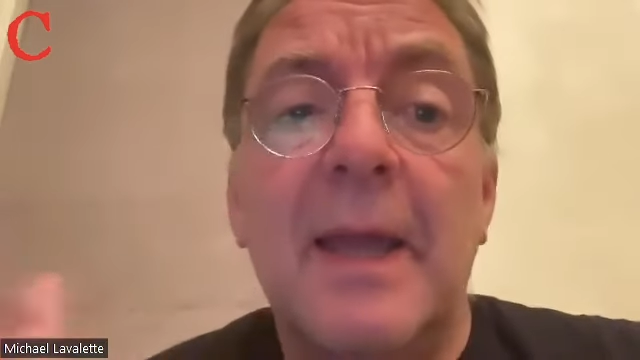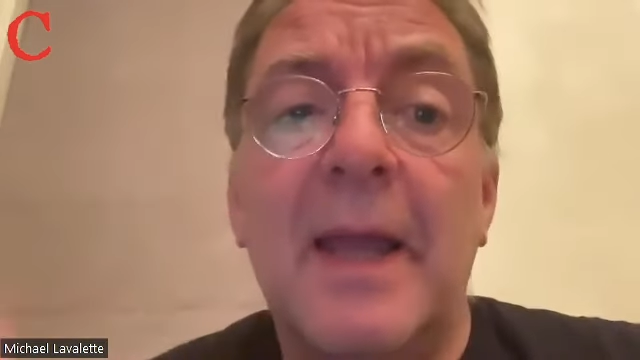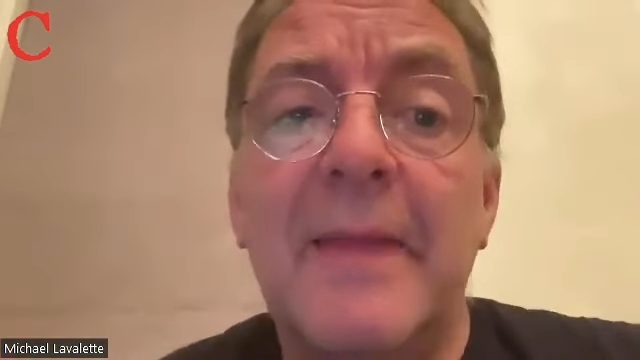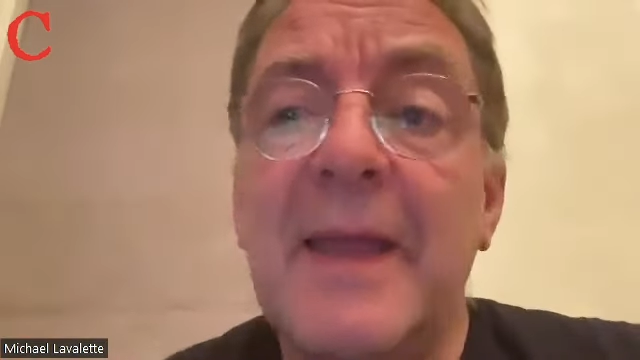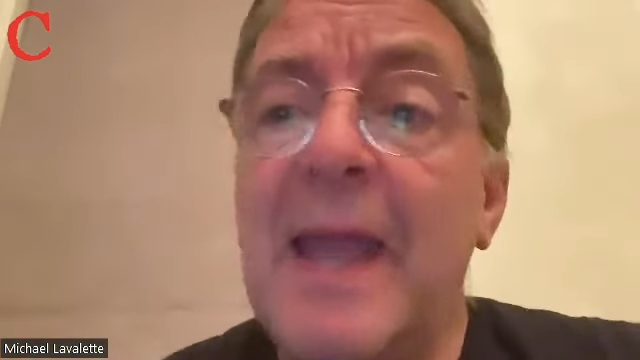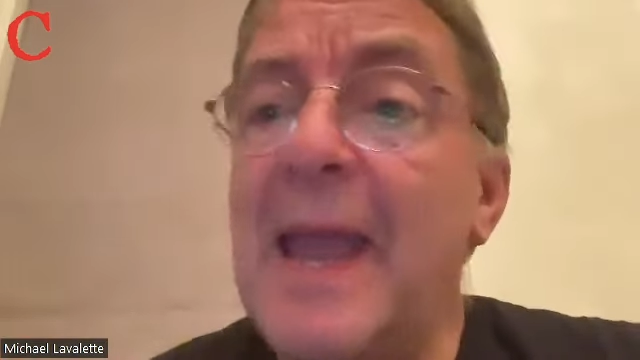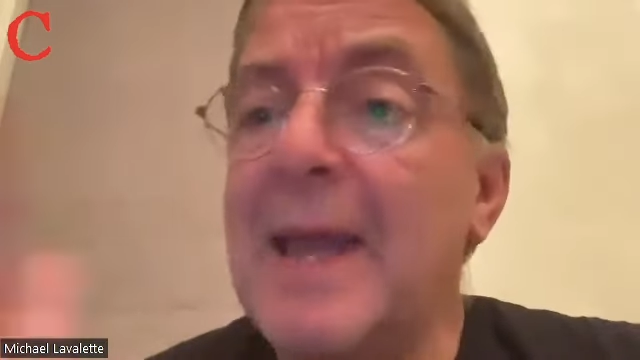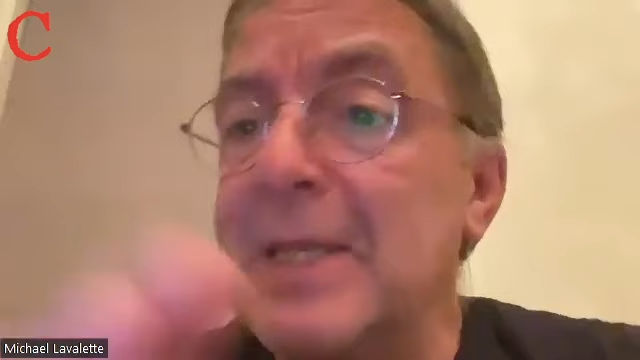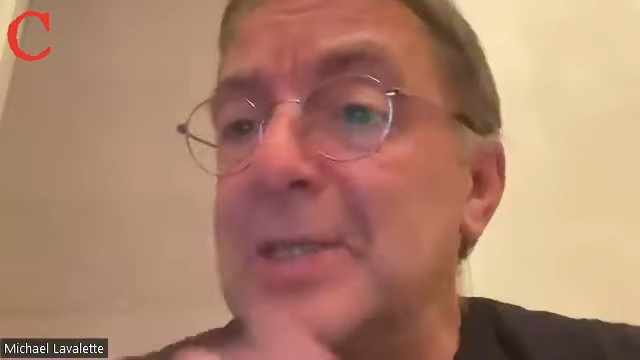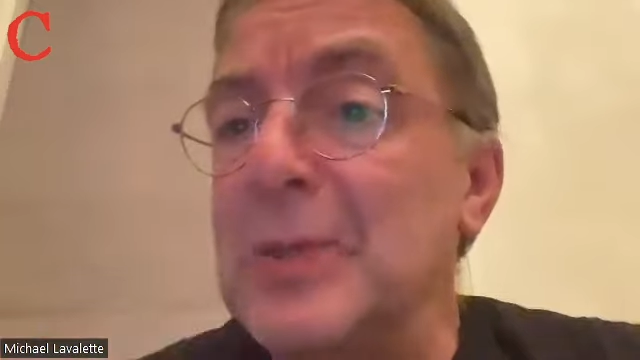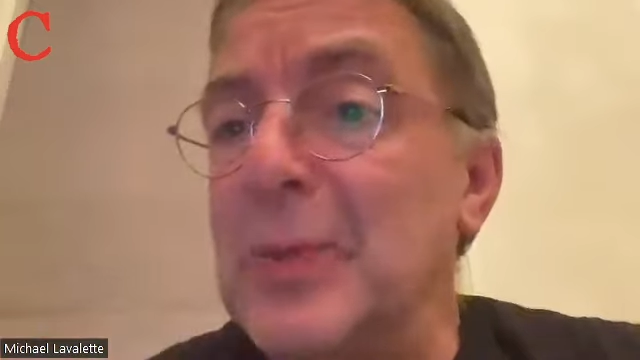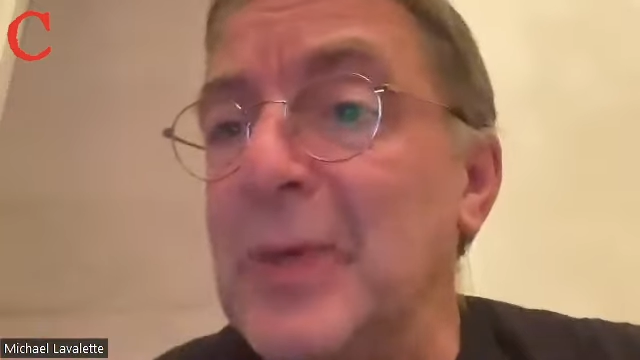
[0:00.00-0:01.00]
the early
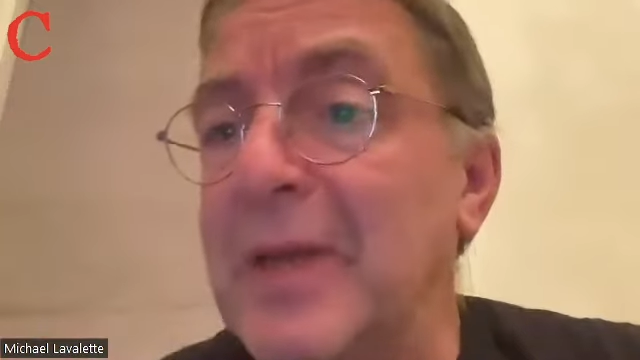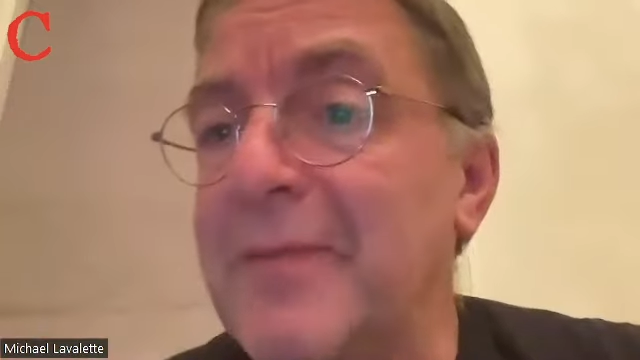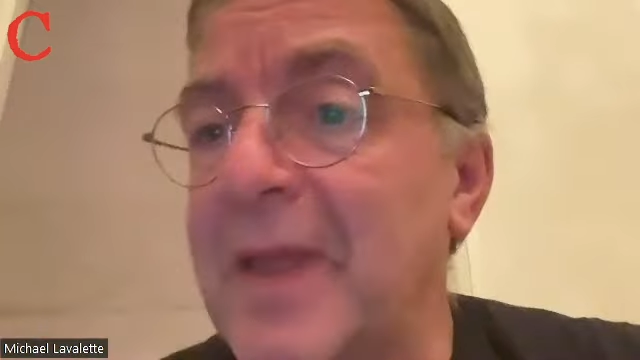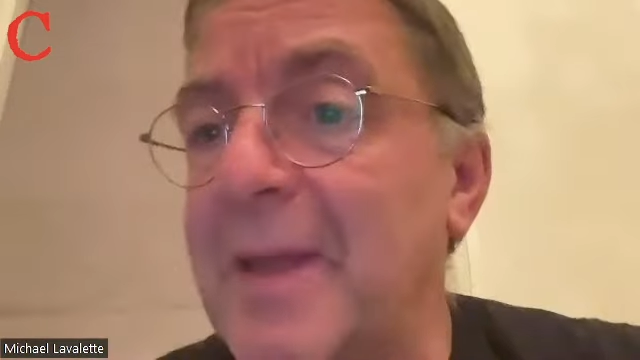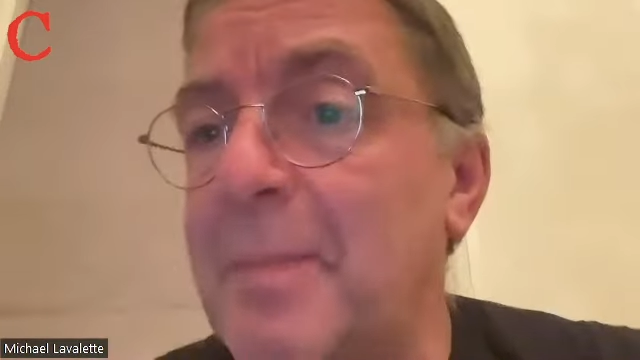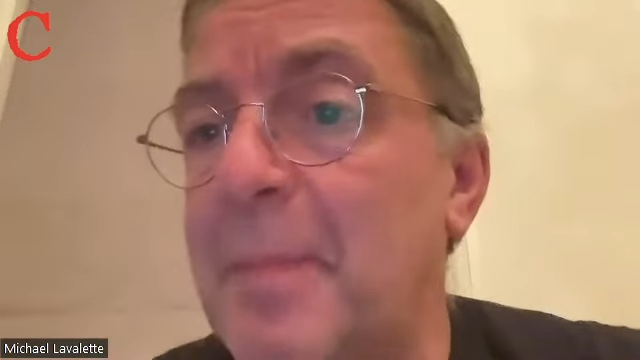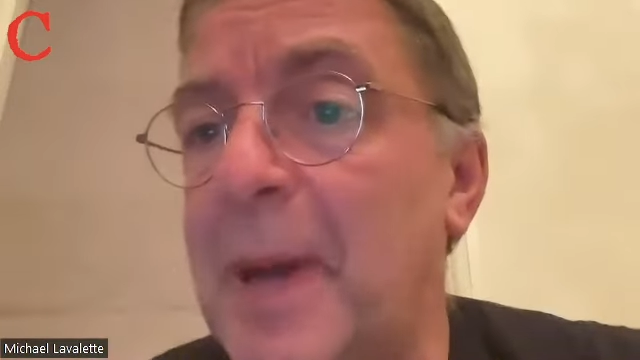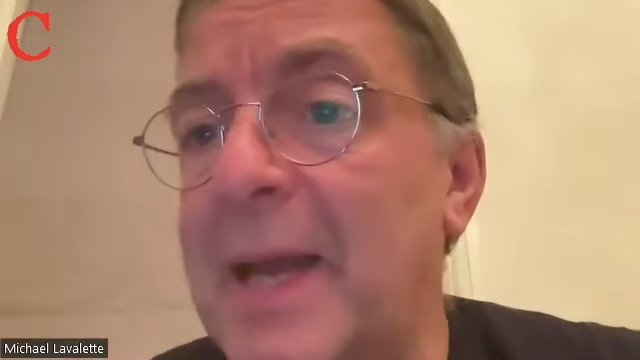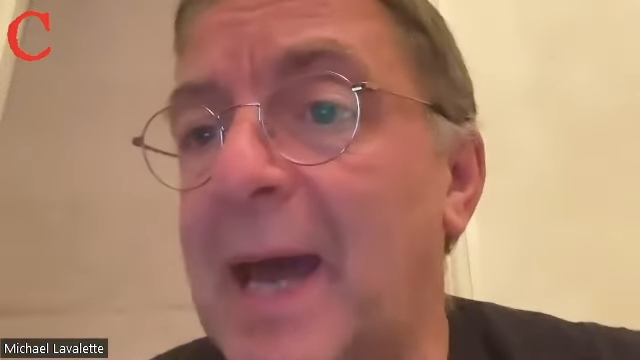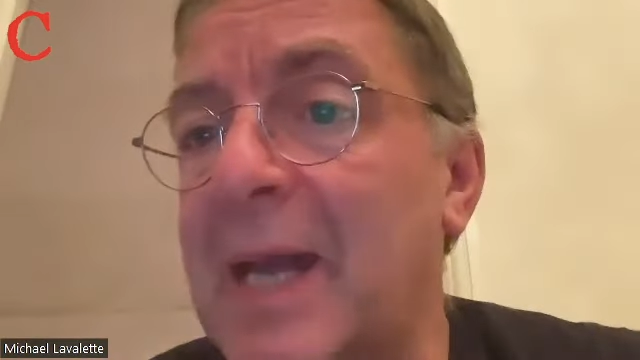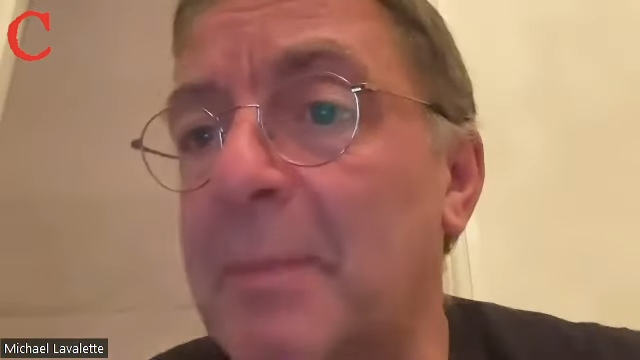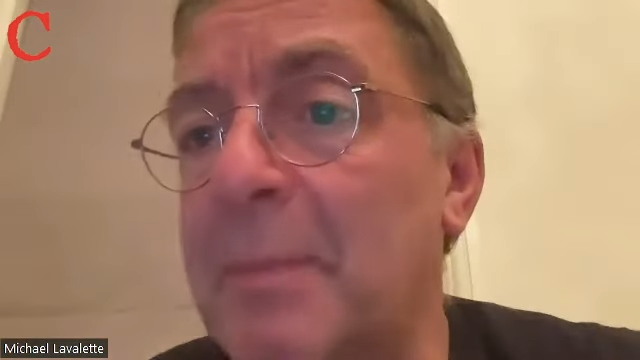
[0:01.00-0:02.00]
slogan of the
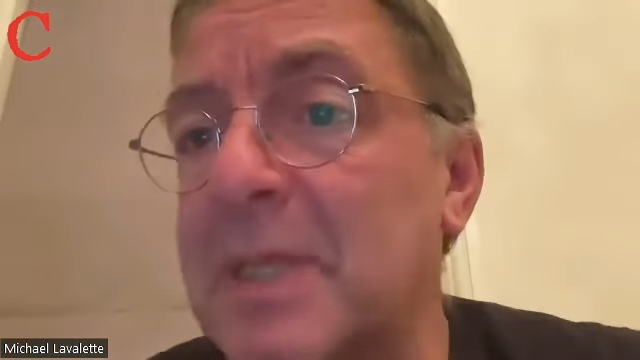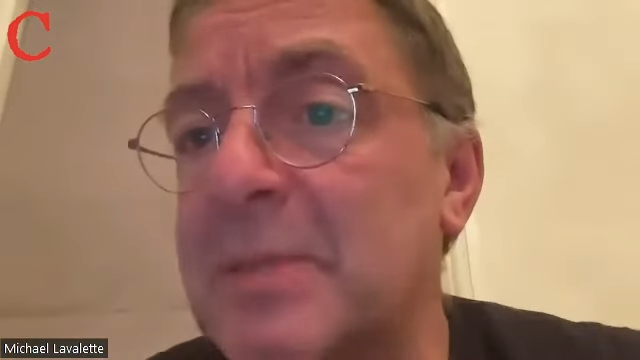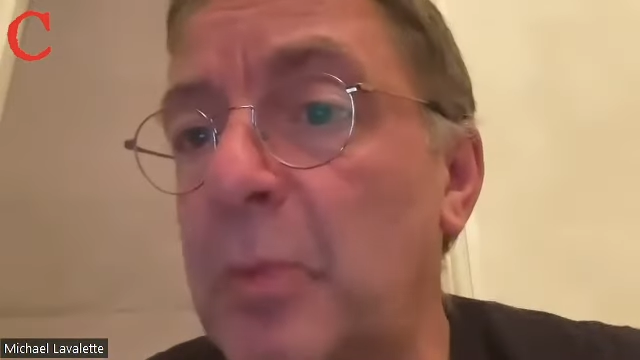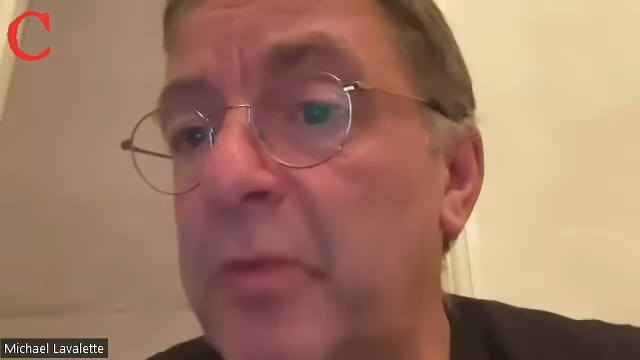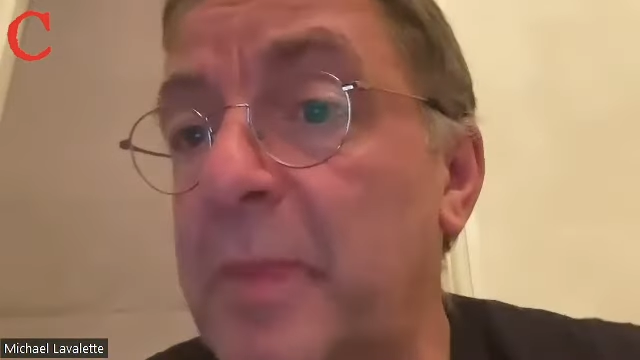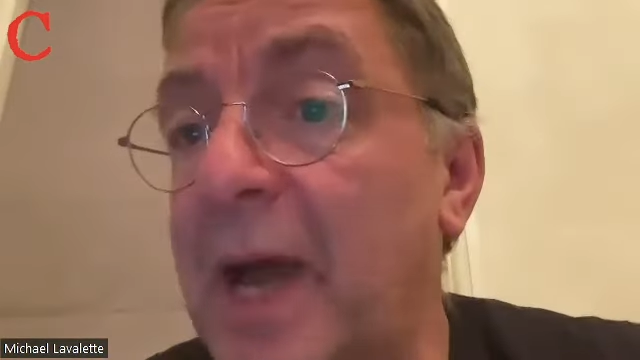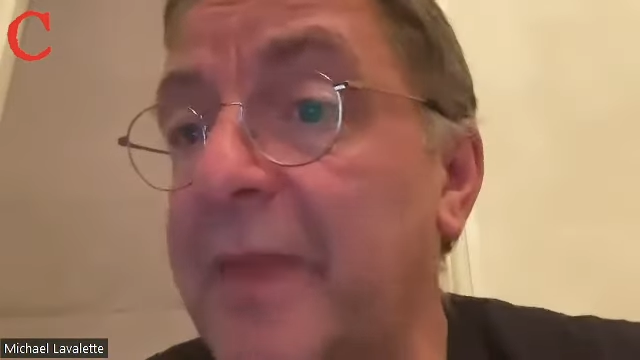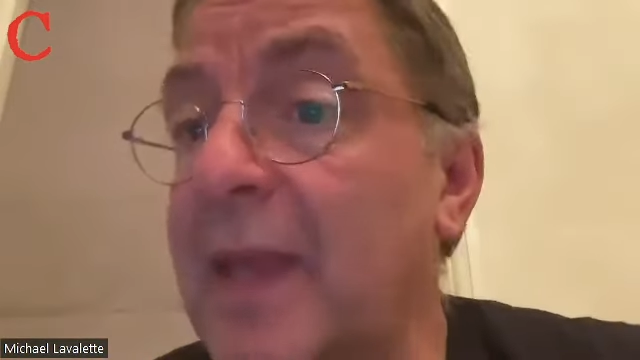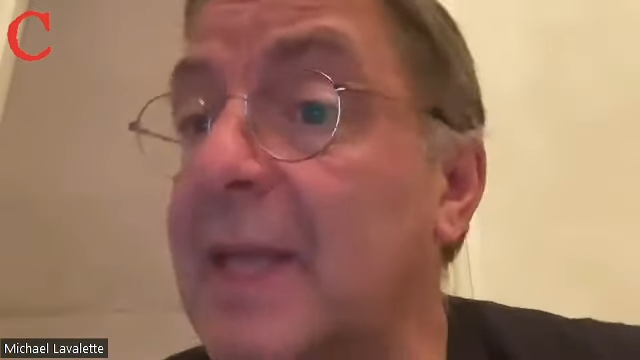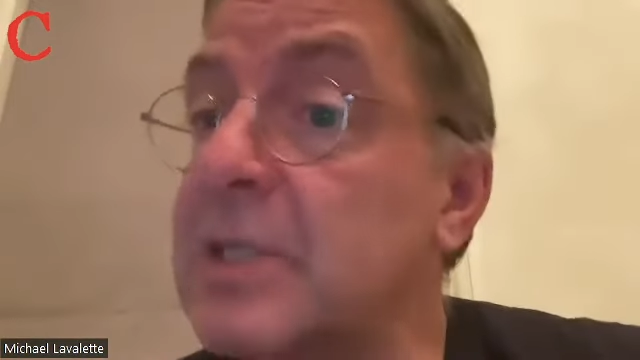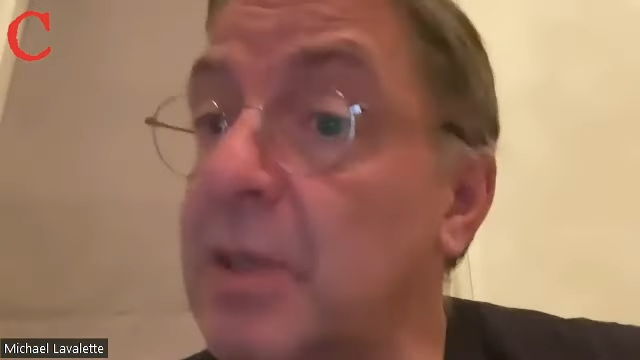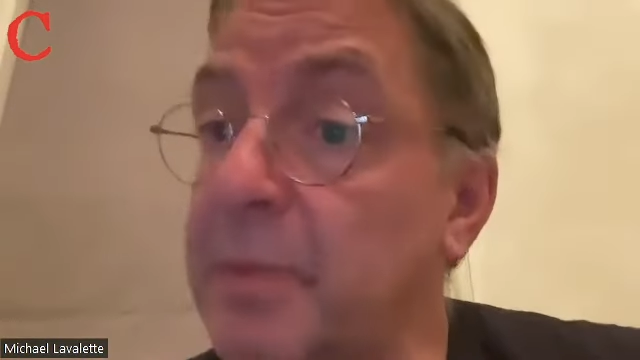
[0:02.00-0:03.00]
Pan-Arabist movement, I think
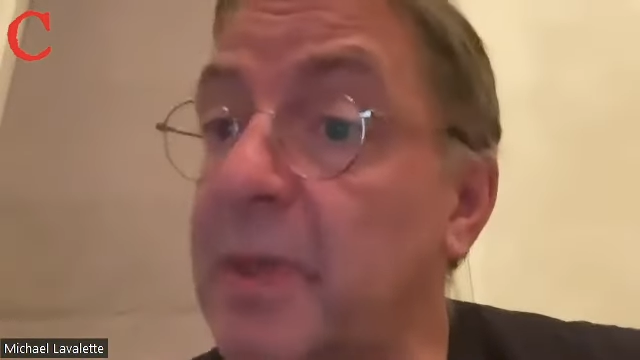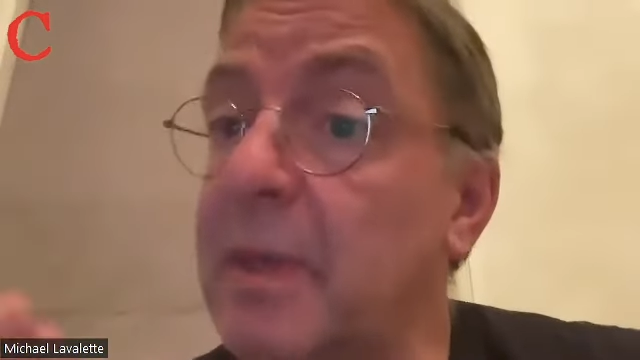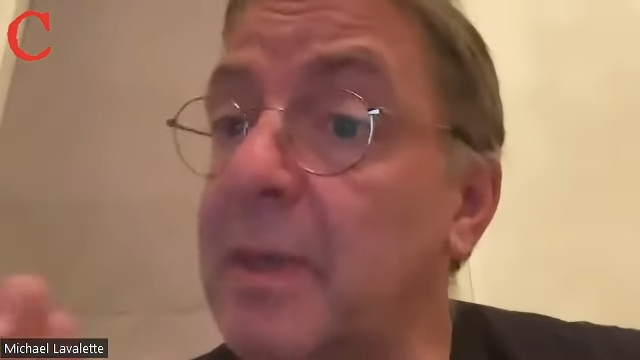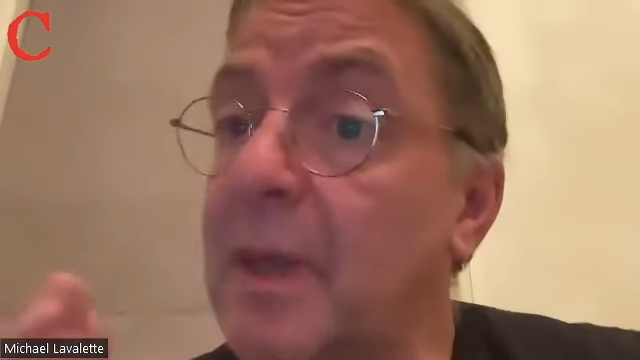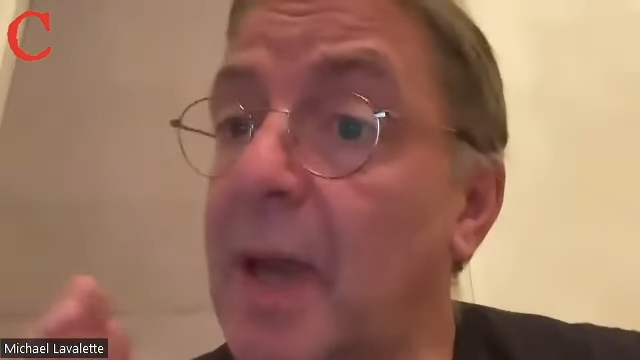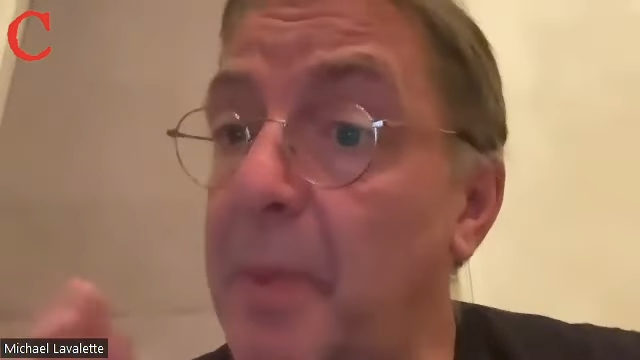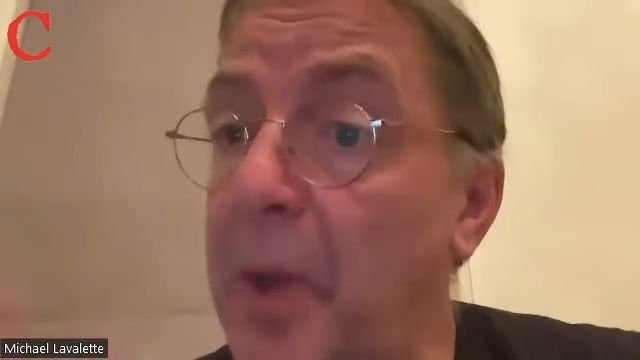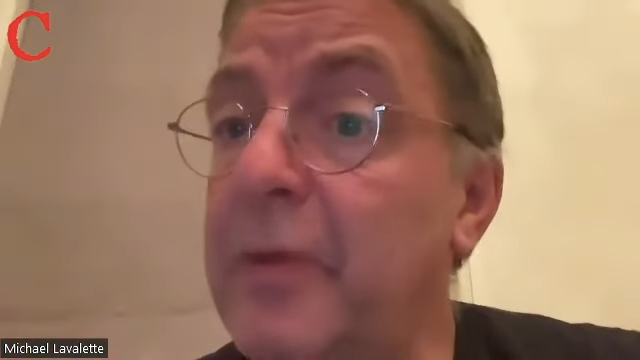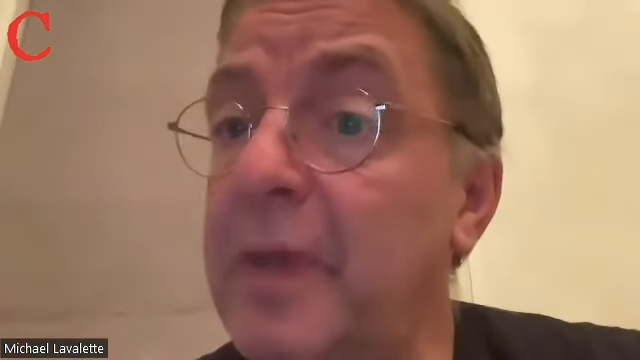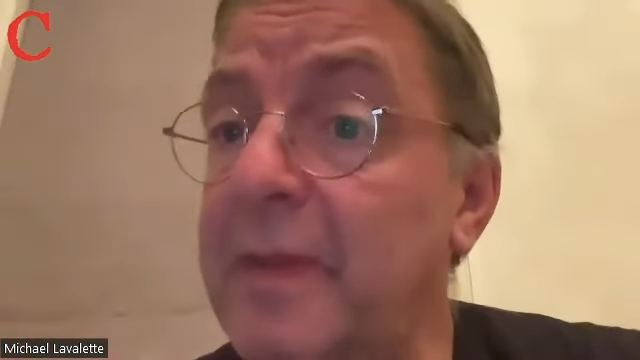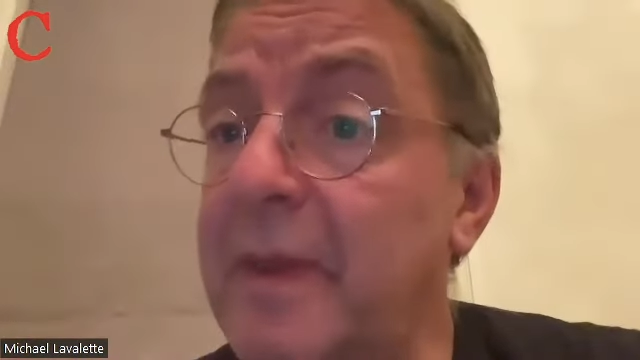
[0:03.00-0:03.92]
it's something about it.